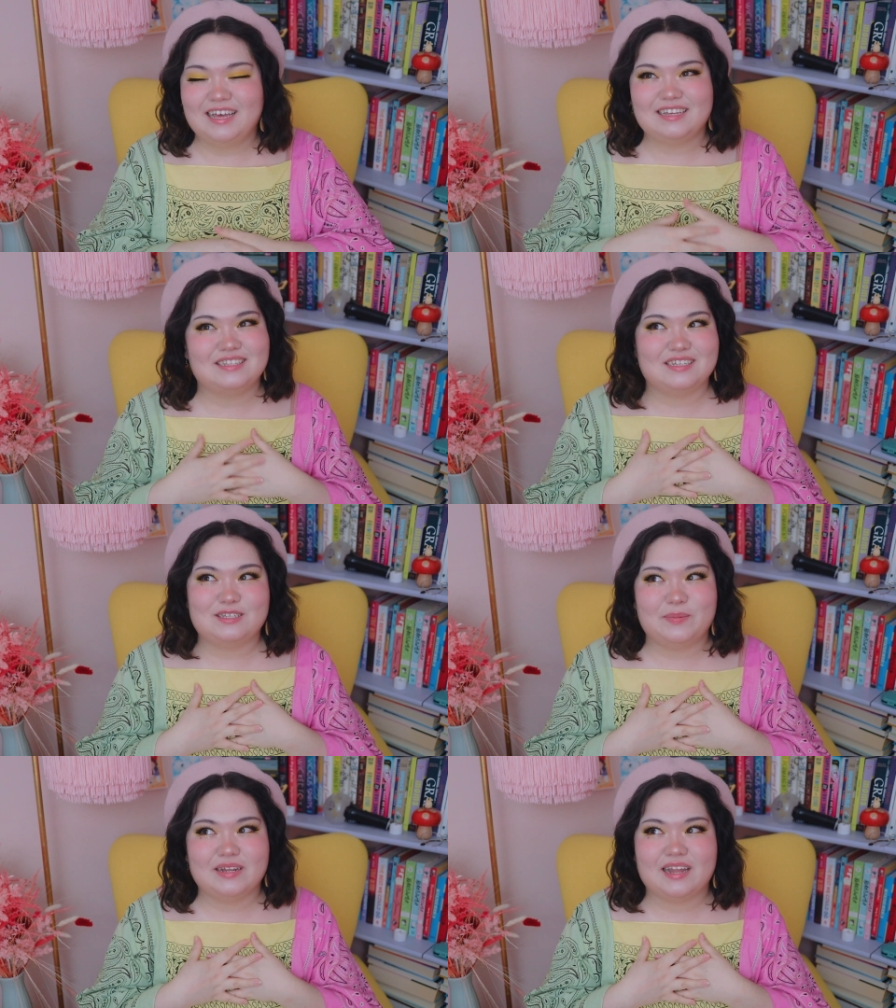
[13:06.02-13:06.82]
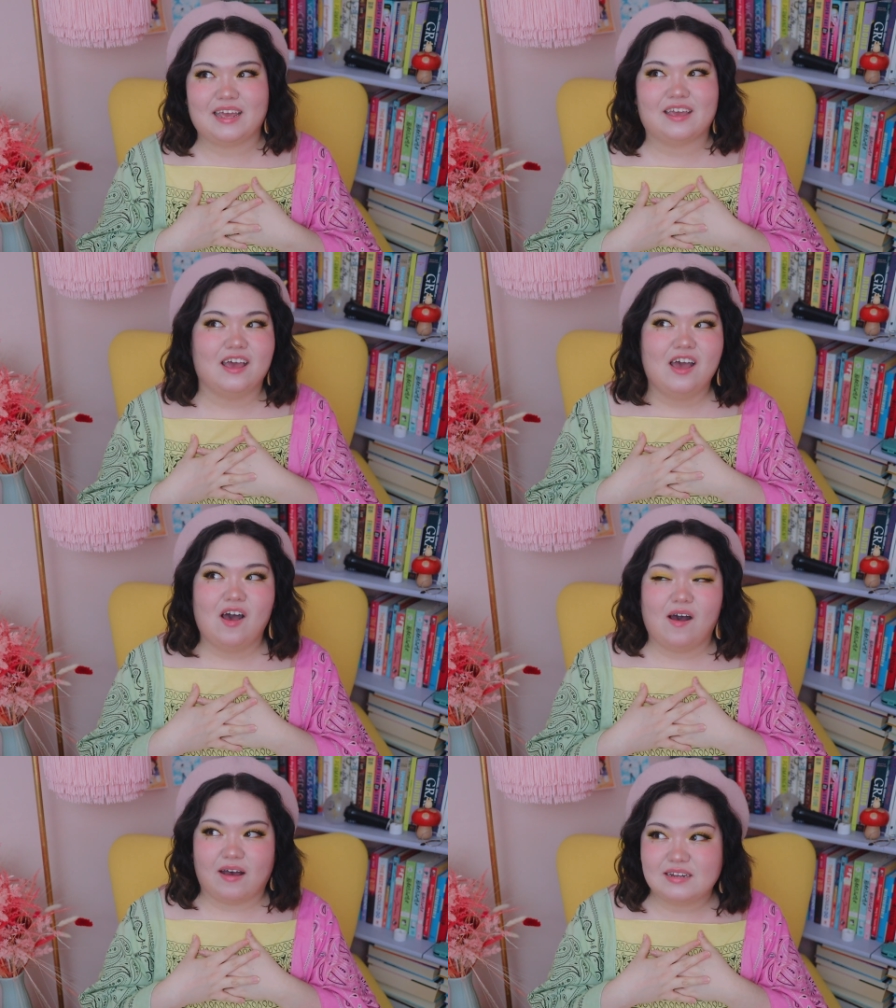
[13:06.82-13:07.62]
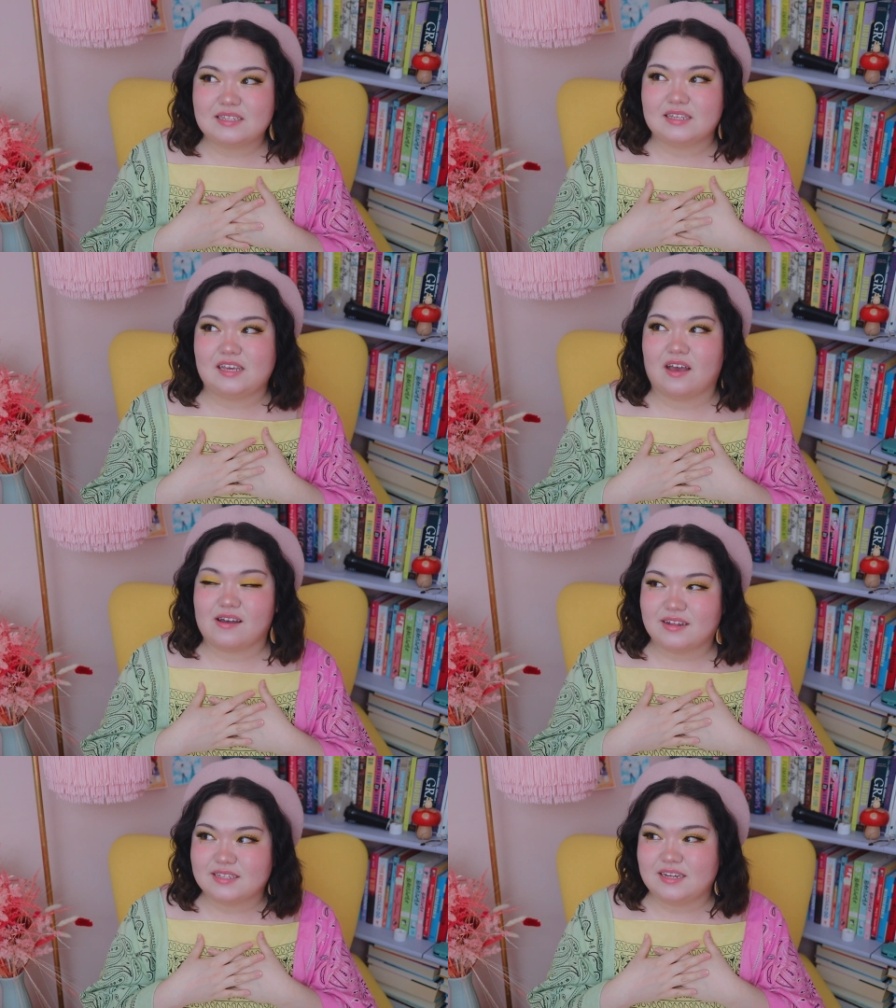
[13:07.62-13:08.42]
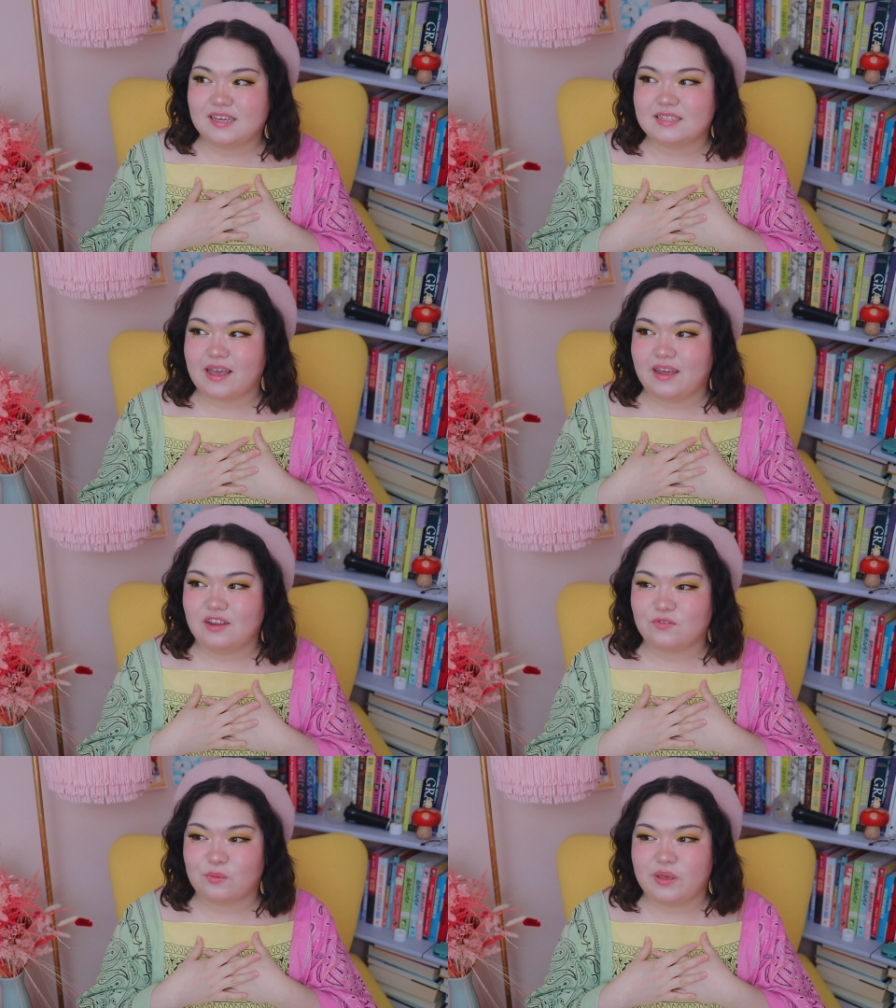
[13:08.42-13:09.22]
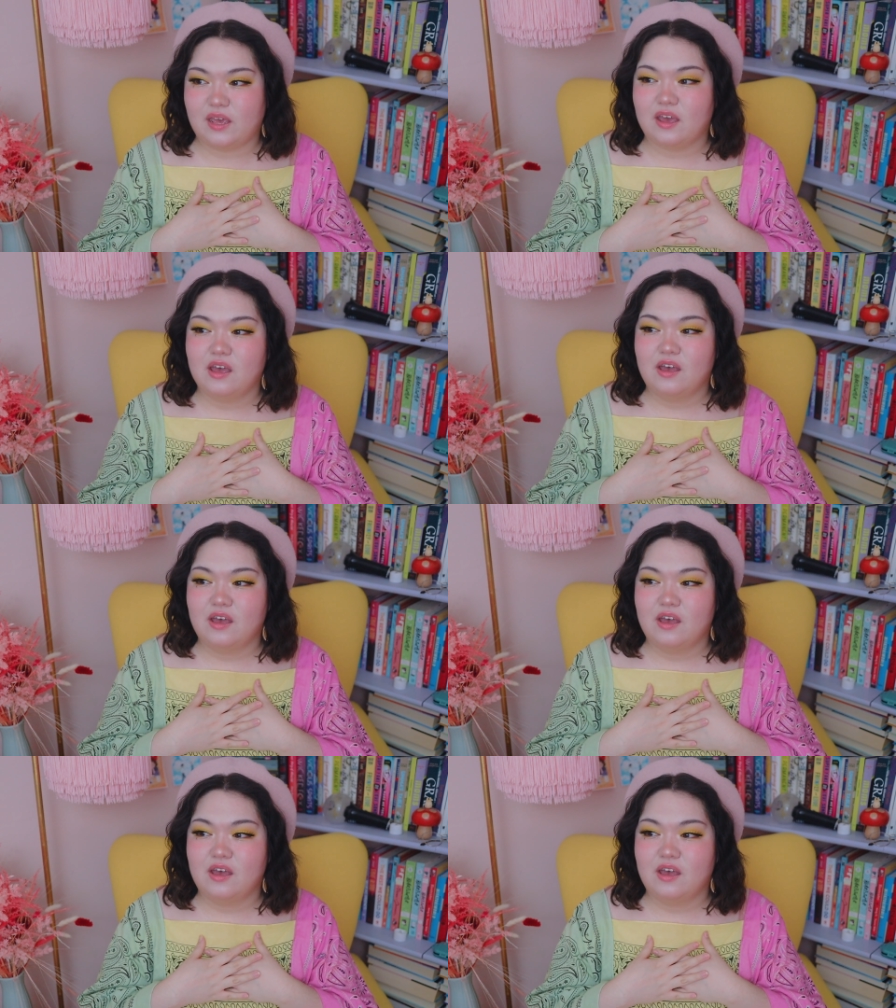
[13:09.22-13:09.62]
it's it's been like honestly a constant anxiety for me.